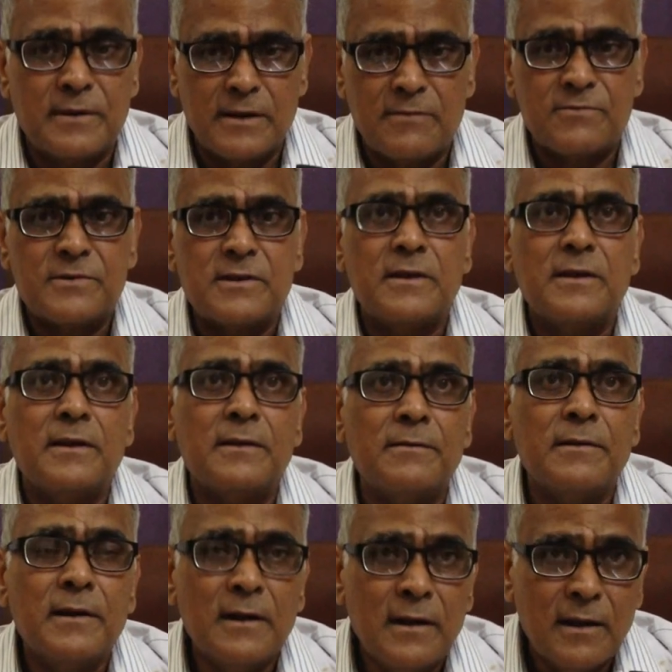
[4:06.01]
gives
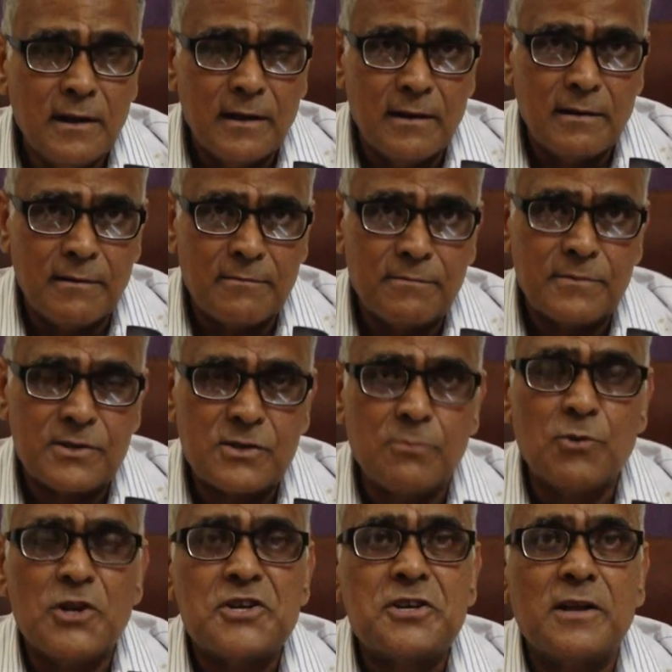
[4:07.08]
the
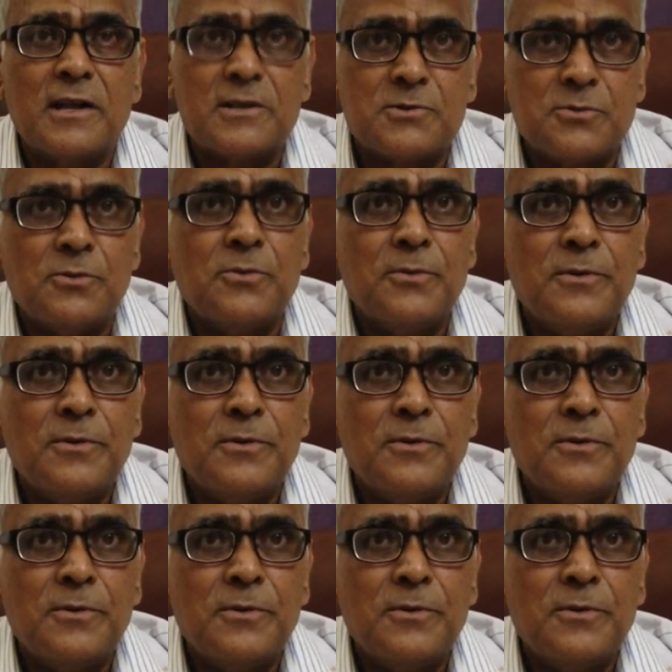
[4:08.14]
stimulation also.